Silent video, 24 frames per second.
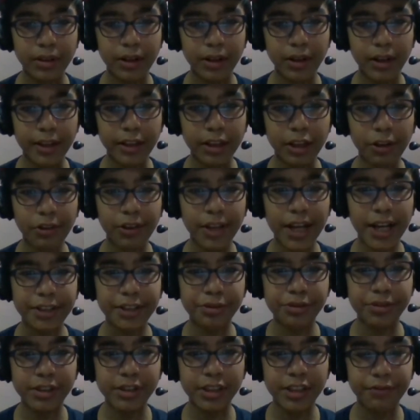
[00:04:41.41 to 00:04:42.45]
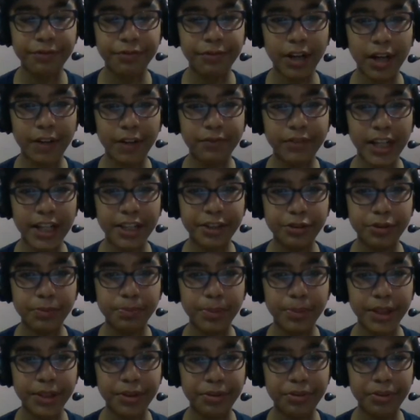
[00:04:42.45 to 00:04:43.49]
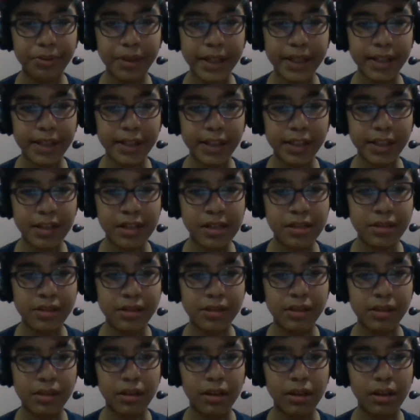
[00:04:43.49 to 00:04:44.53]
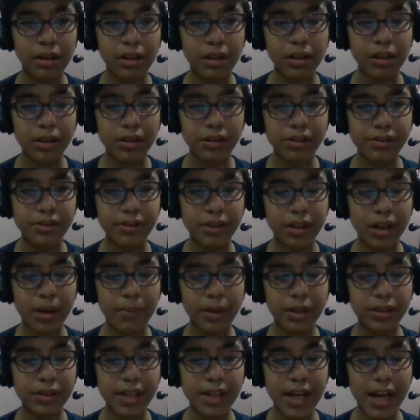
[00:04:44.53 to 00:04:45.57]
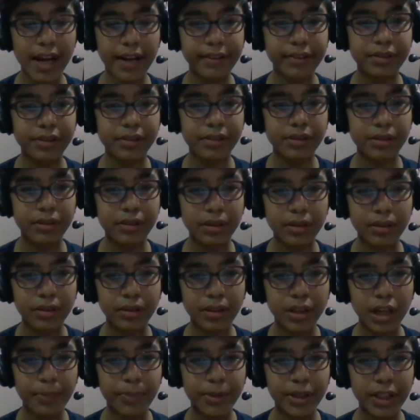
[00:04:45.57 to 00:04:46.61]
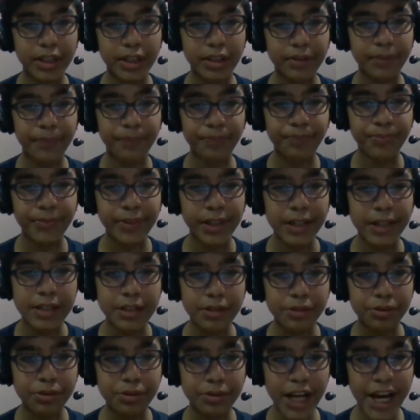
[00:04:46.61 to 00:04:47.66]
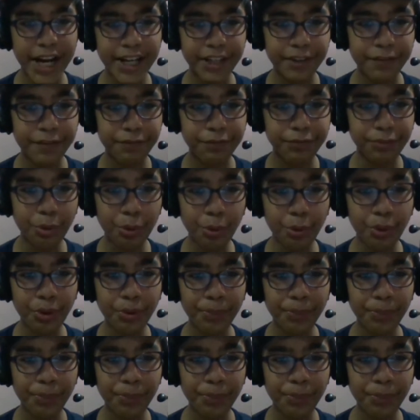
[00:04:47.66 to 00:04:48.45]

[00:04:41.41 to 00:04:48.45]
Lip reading: Now knight to c5, knight to b3 is some attacks coming in. So 94.